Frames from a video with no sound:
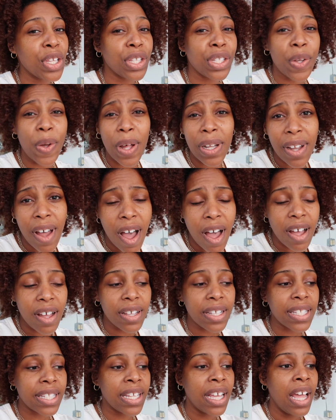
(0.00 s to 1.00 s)

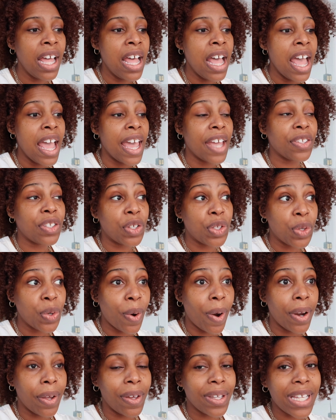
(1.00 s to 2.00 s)
sew-alongs and
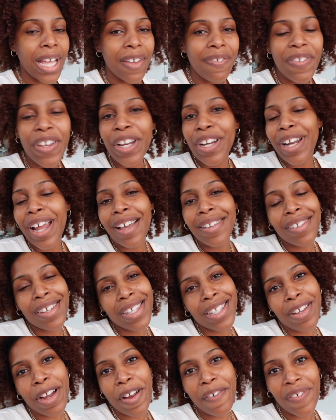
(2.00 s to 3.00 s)
tutorials, I figured I'll
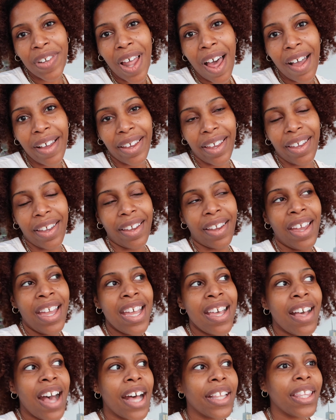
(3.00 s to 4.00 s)
just start vlogging.
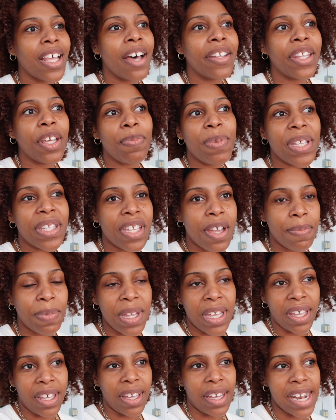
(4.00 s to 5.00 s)
I thought that'd be
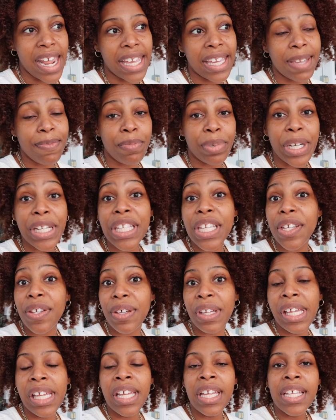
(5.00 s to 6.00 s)
something good. I can bring
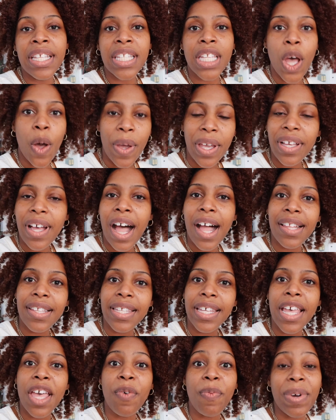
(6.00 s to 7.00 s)
you sewing
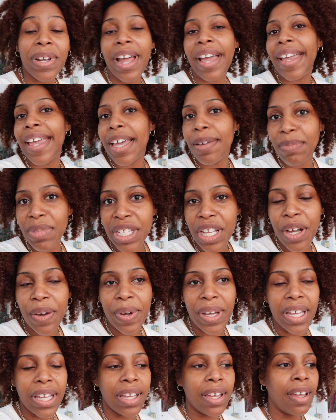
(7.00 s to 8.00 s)
content when I am
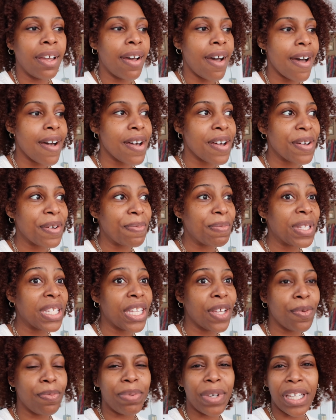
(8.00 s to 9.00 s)
sewing, um,
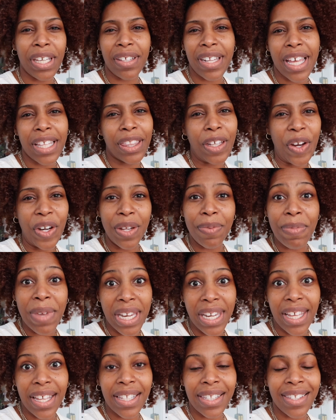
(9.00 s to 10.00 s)
still bring you that 30
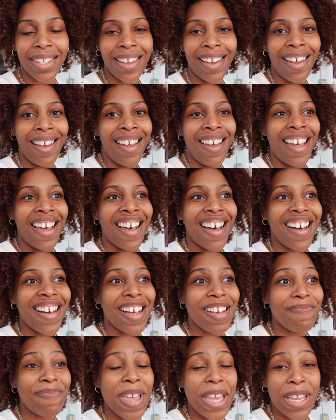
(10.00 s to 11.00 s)
minutes
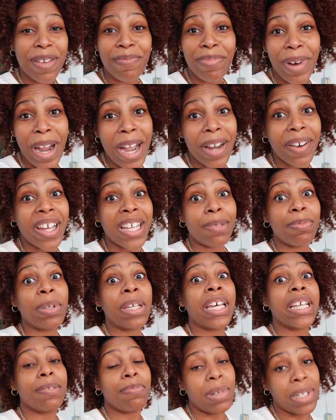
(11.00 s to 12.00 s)
of making progress
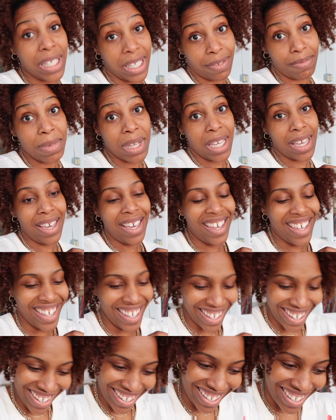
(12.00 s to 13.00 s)
because believe
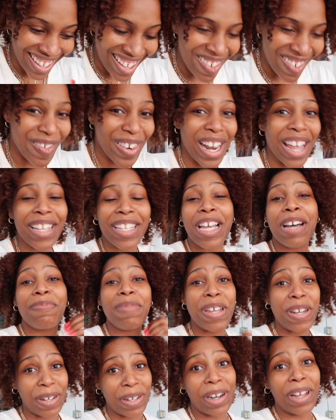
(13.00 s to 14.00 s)
me, when I come
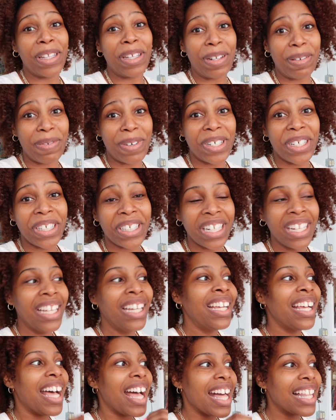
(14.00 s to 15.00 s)
in early to work,
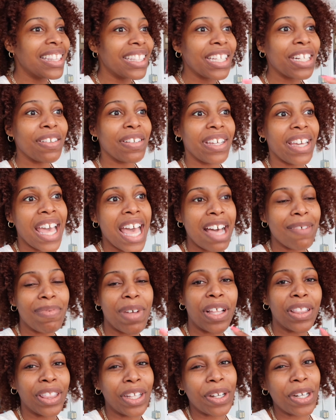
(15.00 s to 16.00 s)
I literally have
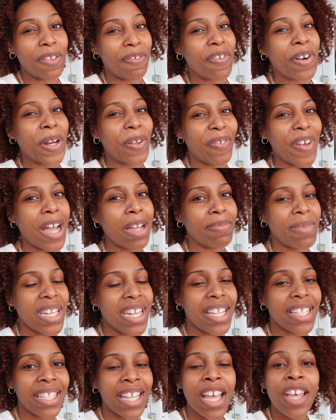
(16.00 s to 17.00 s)
about 30, 45
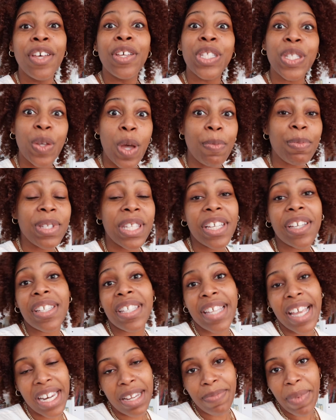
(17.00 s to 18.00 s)
minutes. So I'm still
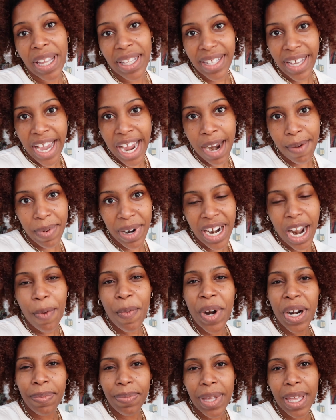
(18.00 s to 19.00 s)
setting my timer and I
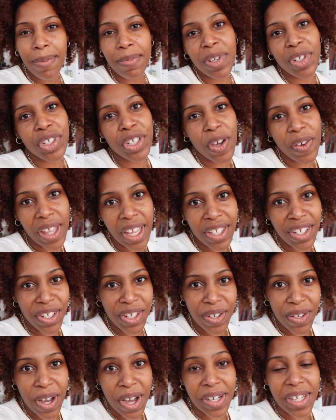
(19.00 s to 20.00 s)
wanna be able to show that to
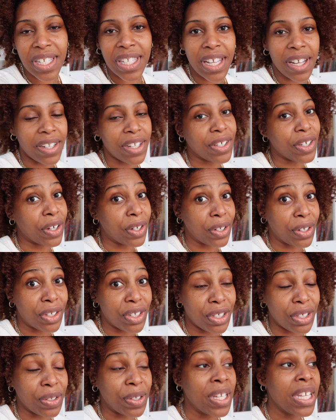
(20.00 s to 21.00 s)
you all to still encourage
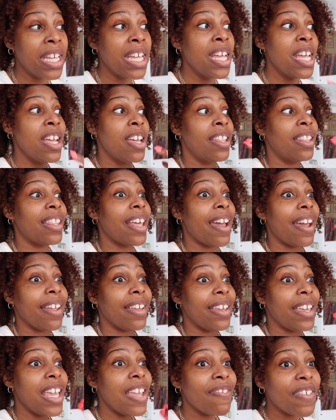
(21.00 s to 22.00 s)
you
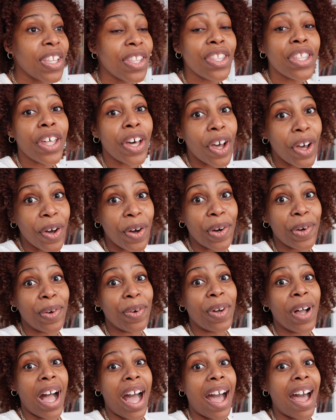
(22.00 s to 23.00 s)
that even
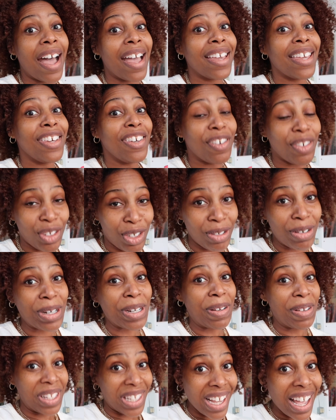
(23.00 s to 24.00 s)
though you're
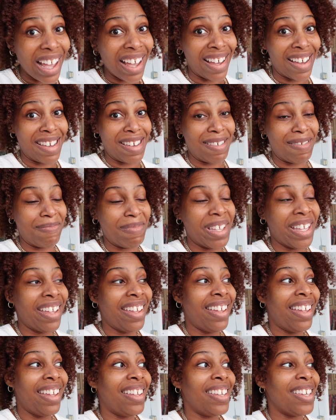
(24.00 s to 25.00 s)
short on time,
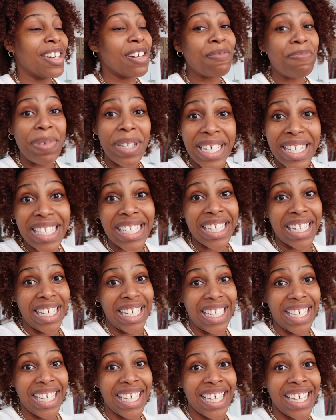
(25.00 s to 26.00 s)
you're
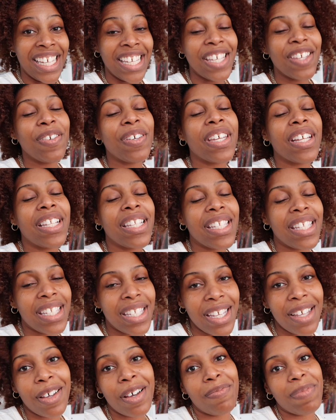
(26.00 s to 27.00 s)
busy, you can
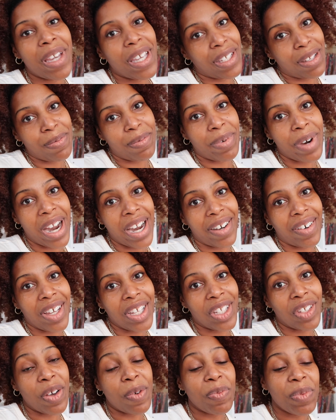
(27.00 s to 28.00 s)
still make some
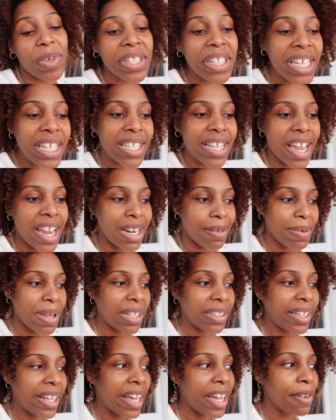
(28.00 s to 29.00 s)
progress. So I'm really excited
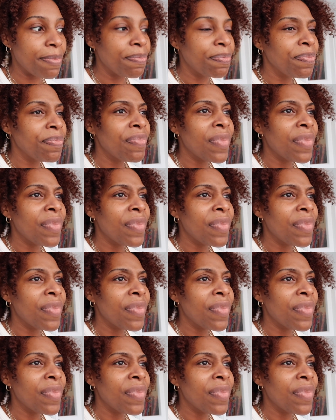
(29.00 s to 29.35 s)
about that.